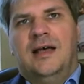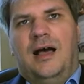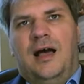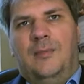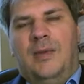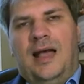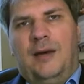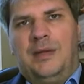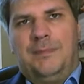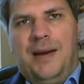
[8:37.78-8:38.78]

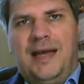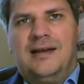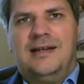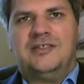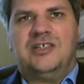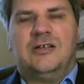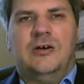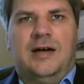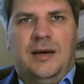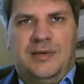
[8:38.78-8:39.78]
how many backlinks it
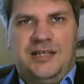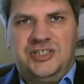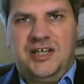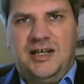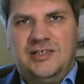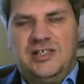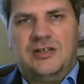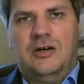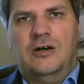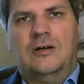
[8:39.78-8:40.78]
got, how many shares
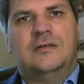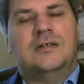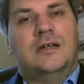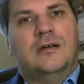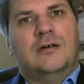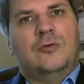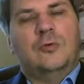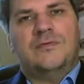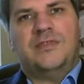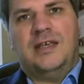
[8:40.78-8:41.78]
it got, and
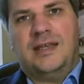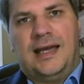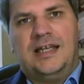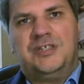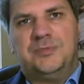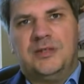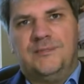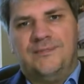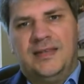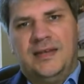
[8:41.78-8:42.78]
all of the
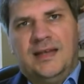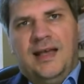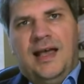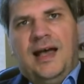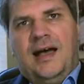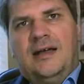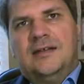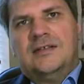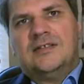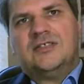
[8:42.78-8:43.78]
engagement.
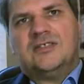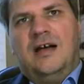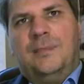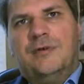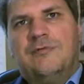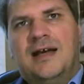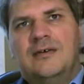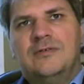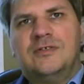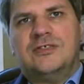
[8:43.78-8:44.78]
And up
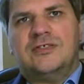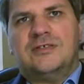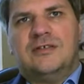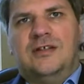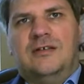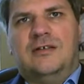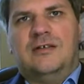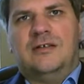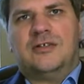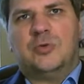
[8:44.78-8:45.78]
around
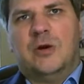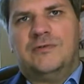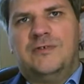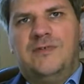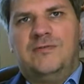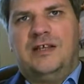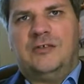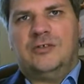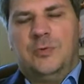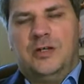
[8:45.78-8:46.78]
the 12 to
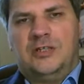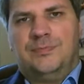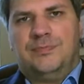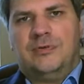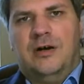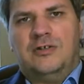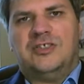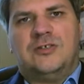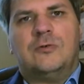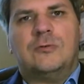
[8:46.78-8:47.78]
1500 words per
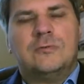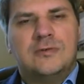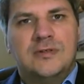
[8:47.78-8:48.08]
article,